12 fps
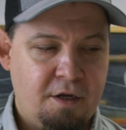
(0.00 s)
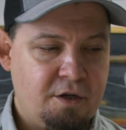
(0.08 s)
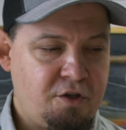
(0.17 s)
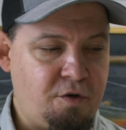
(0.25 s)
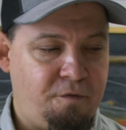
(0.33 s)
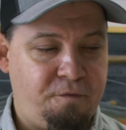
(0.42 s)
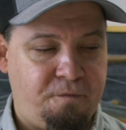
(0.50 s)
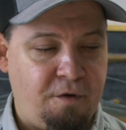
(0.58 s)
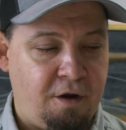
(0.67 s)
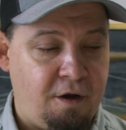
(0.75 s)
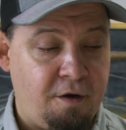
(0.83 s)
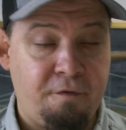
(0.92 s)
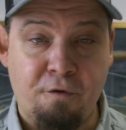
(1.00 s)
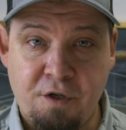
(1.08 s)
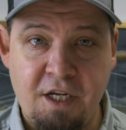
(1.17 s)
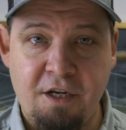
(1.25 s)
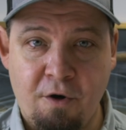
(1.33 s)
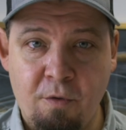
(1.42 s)
So
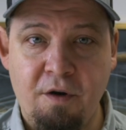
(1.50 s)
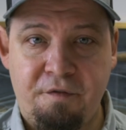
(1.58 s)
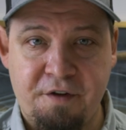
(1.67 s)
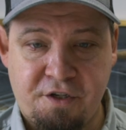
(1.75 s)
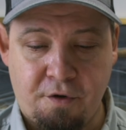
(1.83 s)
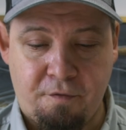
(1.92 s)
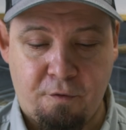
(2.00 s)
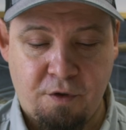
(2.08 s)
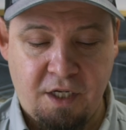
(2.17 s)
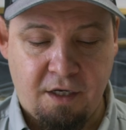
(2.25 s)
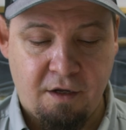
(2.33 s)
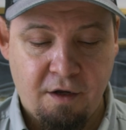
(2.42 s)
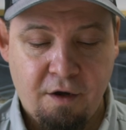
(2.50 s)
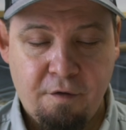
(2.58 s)
Frodin only fits on Frodin.